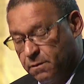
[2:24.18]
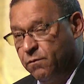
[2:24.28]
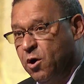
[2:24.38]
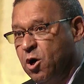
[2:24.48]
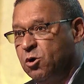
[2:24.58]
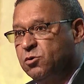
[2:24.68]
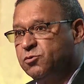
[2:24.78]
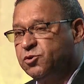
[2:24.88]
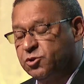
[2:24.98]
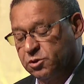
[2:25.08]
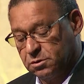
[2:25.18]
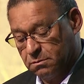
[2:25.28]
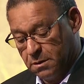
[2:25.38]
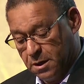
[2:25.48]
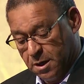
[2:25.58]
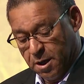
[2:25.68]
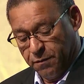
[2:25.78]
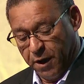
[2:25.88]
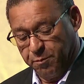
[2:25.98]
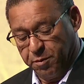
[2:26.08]
knows
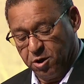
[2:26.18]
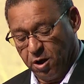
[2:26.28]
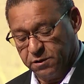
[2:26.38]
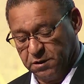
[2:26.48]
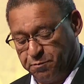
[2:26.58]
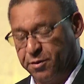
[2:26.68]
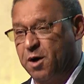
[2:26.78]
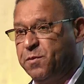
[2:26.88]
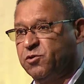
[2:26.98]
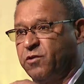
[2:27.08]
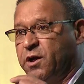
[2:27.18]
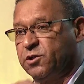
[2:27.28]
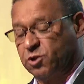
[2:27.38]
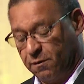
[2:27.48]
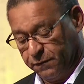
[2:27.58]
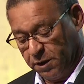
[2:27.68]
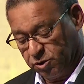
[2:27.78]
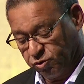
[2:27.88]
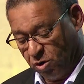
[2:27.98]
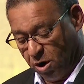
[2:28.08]
that because the perpetrators of
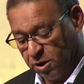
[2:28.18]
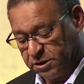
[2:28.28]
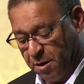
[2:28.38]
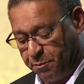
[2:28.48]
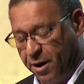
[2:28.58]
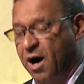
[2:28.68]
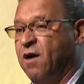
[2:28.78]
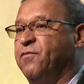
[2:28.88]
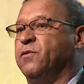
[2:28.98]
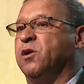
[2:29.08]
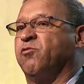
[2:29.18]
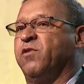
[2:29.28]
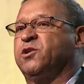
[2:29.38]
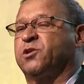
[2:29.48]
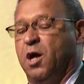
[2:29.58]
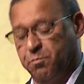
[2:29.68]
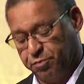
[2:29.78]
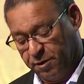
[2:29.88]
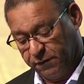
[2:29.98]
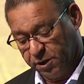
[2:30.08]
these wrongs are powerful and rich and
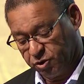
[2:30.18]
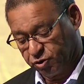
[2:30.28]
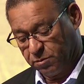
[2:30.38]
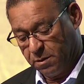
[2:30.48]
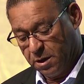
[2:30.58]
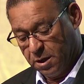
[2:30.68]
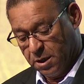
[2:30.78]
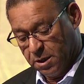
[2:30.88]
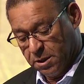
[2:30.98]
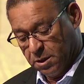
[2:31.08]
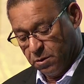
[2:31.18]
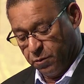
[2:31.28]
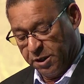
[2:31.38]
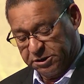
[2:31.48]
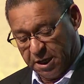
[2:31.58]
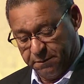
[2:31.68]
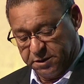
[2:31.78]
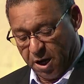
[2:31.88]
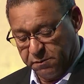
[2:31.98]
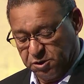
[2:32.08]
privileged, we
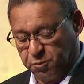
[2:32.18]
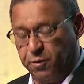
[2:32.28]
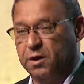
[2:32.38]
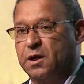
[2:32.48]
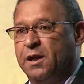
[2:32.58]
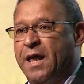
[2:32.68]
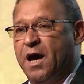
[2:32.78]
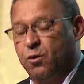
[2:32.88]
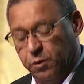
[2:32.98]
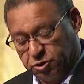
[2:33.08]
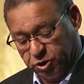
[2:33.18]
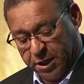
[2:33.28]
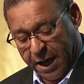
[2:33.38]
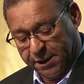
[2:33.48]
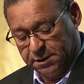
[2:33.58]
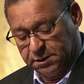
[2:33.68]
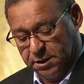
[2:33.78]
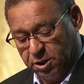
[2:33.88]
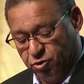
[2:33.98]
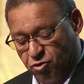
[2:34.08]
sometimes speak a language
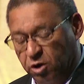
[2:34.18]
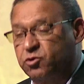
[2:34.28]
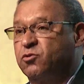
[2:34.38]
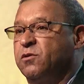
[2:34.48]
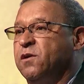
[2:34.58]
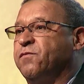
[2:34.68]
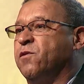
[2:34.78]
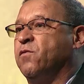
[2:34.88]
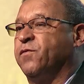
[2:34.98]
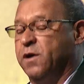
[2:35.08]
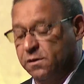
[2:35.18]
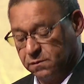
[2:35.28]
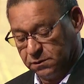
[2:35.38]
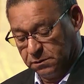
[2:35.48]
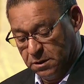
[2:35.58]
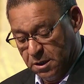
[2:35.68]
guaranteed not to give offense.